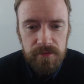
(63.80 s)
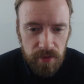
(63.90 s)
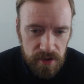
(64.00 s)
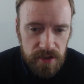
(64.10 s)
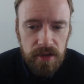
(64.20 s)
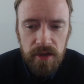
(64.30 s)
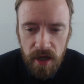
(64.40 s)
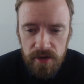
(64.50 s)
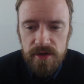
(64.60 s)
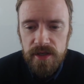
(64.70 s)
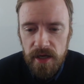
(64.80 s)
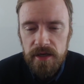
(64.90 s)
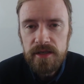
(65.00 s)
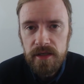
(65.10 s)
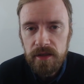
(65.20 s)
but
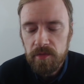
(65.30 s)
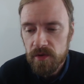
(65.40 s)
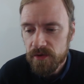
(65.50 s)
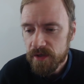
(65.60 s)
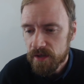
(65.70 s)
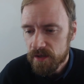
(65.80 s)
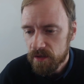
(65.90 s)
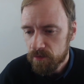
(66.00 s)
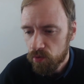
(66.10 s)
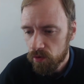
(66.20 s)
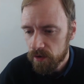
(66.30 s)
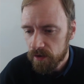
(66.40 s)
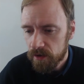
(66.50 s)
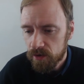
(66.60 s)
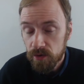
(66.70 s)
understanding syllables is
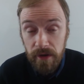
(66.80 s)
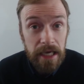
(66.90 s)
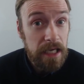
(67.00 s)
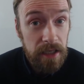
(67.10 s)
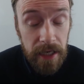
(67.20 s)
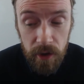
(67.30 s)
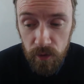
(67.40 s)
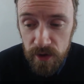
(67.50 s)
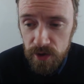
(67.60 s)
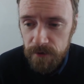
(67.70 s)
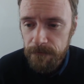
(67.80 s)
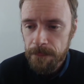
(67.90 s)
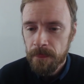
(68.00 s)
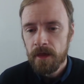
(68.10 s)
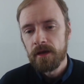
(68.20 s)
important to any language.
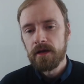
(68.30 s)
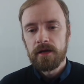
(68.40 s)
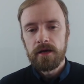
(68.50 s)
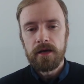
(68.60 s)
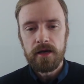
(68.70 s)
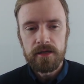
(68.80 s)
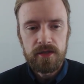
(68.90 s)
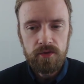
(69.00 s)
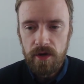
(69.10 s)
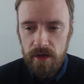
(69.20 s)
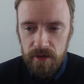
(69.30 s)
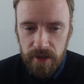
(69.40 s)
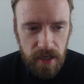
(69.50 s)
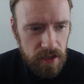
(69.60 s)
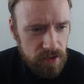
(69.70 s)
So I'll
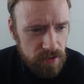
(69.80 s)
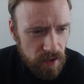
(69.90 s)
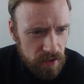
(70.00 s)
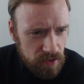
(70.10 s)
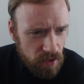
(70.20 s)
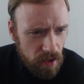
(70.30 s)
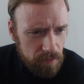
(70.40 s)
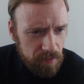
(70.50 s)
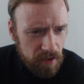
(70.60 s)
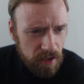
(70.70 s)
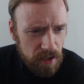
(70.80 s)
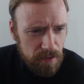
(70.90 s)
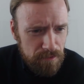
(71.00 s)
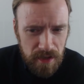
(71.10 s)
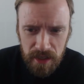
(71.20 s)
get into that topic in a
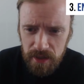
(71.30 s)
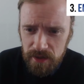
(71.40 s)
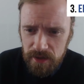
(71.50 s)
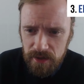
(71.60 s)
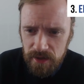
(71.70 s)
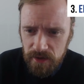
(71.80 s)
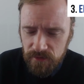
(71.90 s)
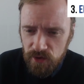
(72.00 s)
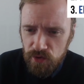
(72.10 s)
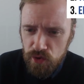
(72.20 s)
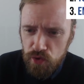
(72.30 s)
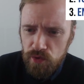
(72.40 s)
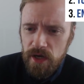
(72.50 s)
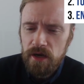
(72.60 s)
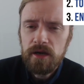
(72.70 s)
minute. If you're new
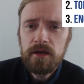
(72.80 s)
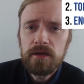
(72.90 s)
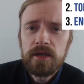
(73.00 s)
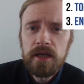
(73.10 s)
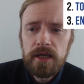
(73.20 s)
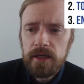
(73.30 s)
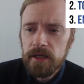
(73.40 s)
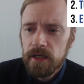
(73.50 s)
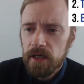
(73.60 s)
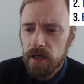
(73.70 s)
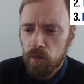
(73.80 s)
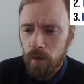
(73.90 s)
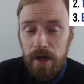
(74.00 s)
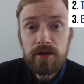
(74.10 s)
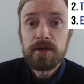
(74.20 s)
here,
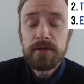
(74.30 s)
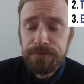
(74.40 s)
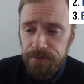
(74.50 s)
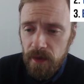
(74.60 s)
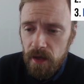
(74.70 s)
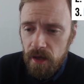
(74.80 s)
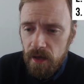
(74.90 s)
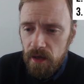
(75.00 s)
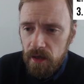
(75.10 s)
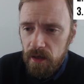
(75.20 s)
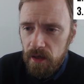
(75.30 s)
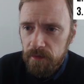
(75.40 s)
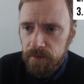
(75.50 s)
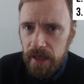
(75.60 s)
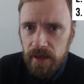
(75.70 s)
welcome.
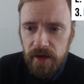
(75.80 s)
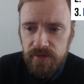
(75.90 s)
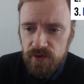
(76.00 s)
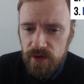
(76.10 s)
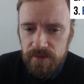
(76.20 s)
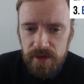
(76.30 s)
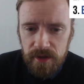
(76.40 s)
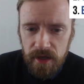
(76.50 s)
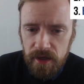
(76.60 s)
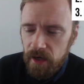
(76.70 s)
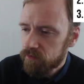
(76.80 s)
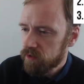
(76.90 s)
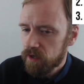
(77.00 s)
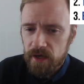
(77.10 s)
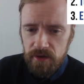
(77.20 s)
My live streams again every
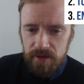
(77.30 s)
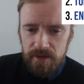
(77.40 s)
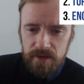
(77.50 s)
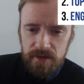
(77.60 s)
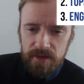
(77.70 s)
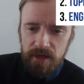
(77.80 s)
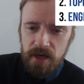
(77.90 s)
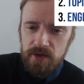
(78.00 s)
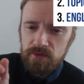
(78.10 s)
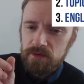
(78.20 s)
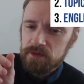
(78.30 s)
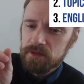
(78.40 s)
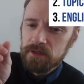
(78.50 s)
night. You can see the schedule.